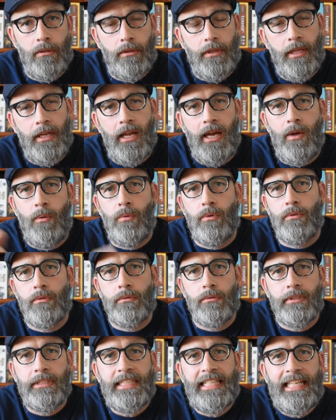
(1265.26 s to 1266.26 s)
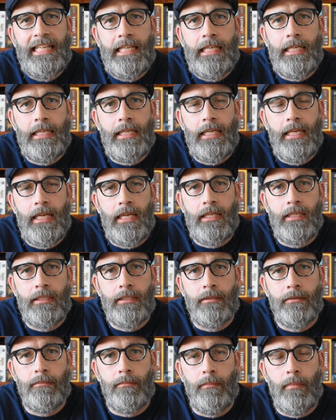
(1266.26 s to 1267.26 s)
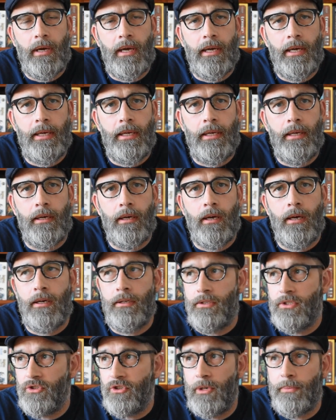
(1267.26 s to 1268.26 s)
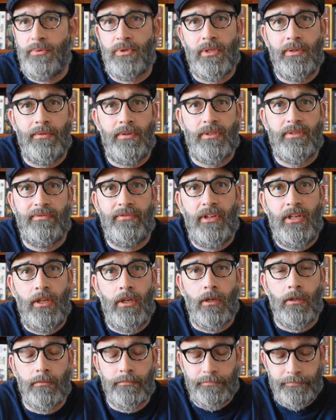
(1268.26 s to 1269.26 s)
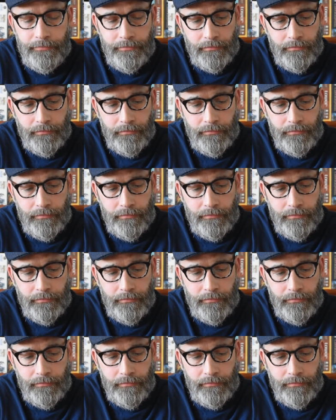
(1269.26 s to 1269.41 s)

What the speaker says: that I will link in my description of this video